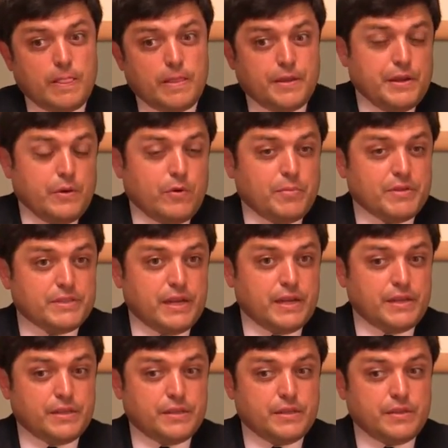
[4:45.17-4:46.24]
In our
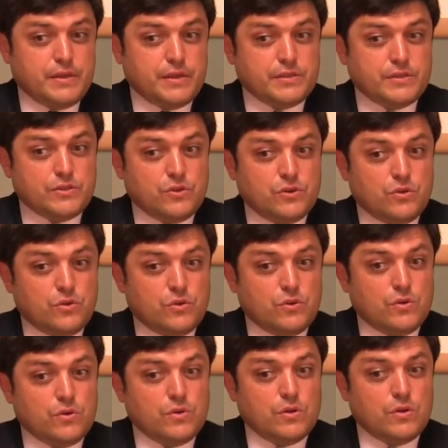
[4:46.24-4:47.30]
mentality, there is no
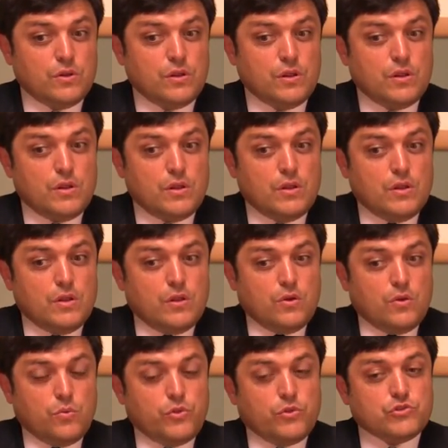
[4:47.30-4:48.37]

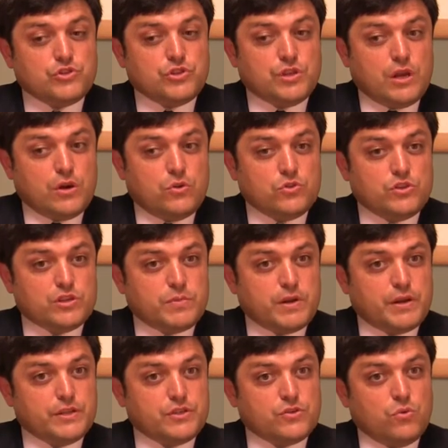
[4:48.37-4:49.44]
we don't see a good
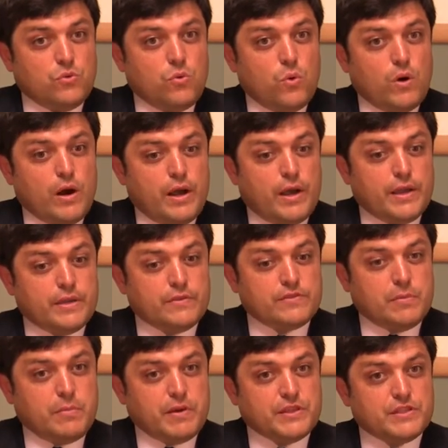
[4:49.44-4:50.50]
explanation why if
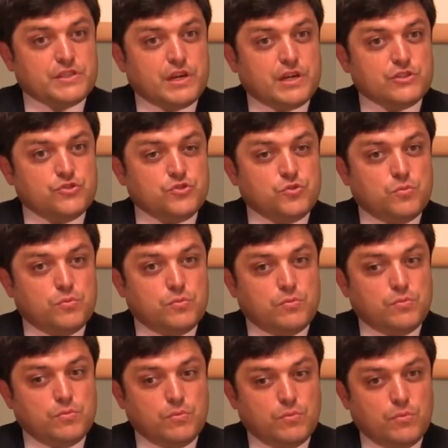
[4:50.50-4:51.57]
somebody charge you
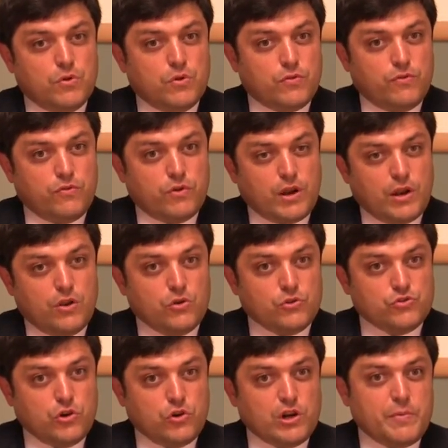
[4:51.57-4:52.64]
more for a loan,
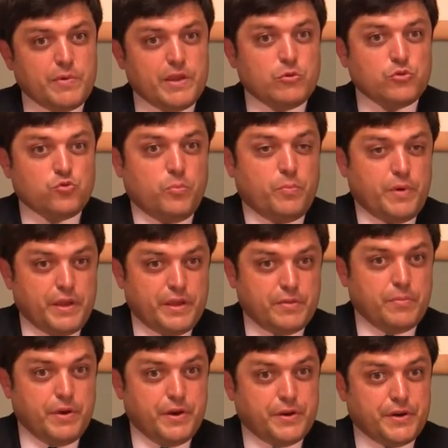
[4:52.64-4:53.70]
you're going to be able to pay
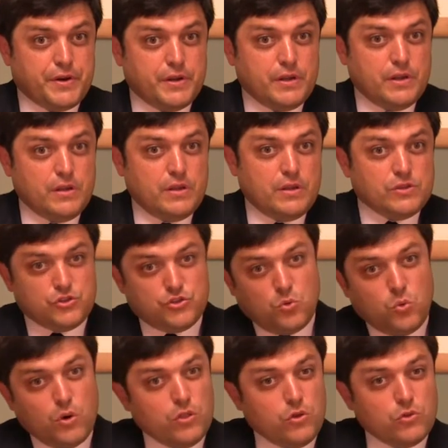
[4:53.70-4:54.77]
it better. So
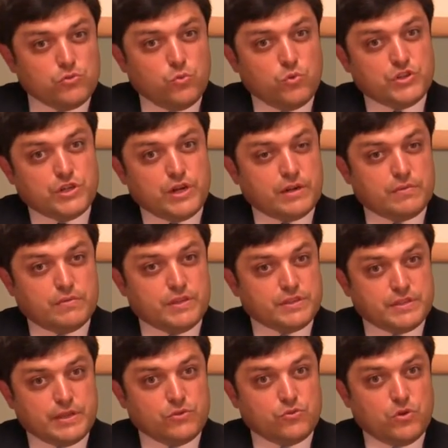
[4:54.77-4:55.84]
why don't we charge the
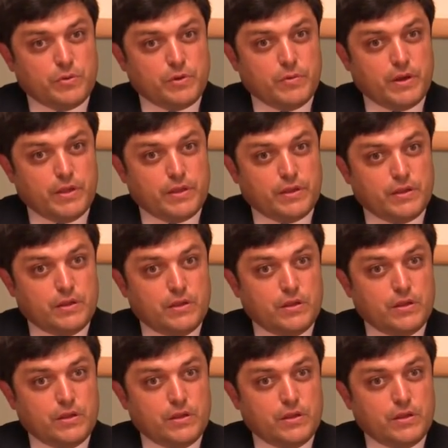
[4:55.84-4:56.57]
same to everybody?